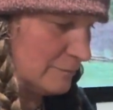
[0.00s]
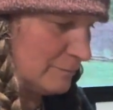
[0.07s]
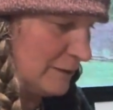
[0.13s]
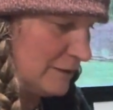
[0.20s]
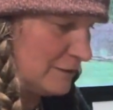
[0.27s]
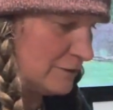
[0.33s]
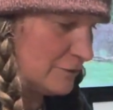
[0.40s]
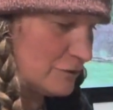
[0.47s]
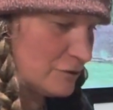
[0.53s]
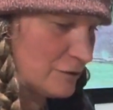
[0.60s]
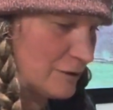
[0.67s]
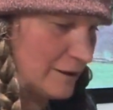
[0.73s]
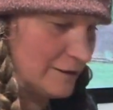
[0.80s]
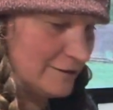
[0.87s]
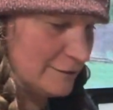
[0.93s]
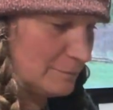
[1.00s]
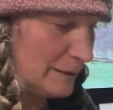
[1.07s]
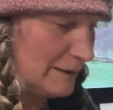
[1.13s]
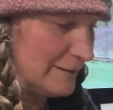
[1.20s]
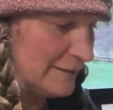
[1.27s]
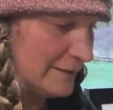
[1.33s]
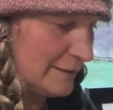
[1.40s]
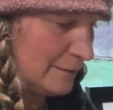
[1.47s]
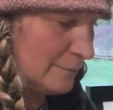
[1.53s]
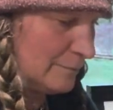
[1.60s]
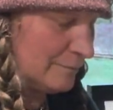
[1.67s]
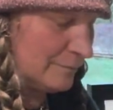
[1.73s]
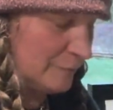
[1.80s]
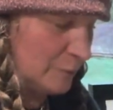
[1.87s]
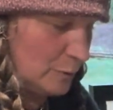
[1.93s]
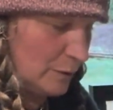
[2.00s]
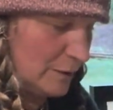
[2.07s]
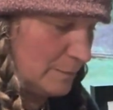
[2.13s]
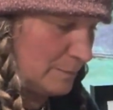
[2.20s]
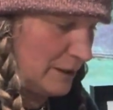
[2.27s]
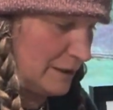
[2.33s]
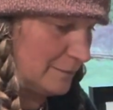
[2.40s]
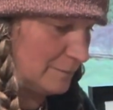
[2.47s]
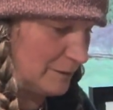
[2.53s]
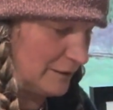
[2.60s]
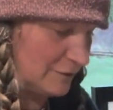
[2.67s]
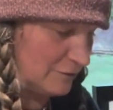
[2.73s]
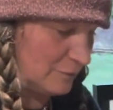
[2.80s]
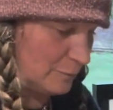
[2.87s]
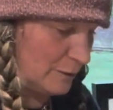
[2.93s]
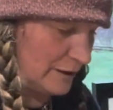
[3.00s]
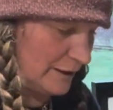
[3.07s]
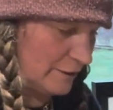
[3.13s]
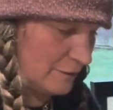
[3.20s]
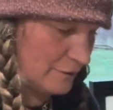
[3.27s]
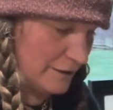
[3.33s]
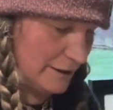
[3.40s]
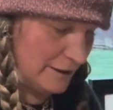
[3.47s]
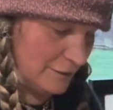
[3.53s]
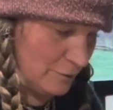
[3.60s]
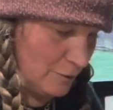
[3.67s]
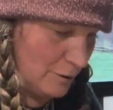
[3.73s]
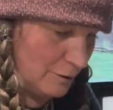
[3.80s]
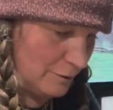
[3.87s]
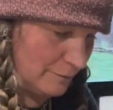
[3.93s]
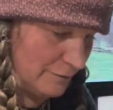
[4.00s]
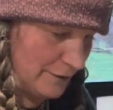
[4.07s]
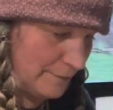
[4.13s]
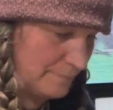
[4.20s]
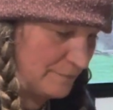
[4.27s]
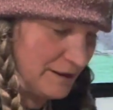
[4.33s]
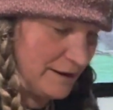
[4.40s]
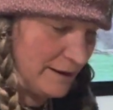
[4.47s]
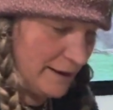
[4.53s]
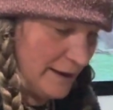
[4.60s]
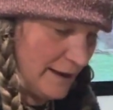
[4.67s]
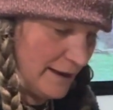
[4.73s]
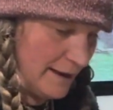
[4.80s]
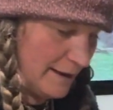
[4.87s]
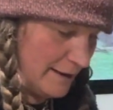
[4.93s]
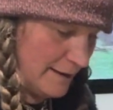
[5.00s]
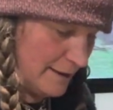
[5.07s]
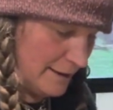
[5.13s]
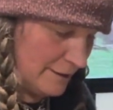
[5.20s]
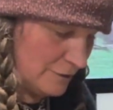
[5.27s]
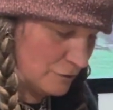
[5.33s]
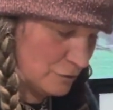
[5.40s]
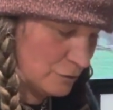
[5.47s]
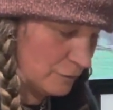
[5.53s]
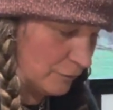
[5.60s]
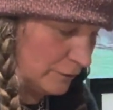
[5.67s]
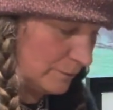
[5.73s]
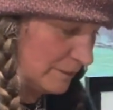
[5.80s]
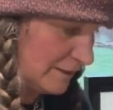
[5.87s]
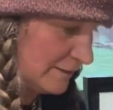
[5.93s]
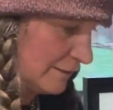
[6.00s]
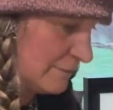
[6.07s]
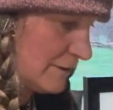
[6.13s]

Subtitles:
making sure I space them quite a bit because you want air to hit all of them. And truthfully, because I've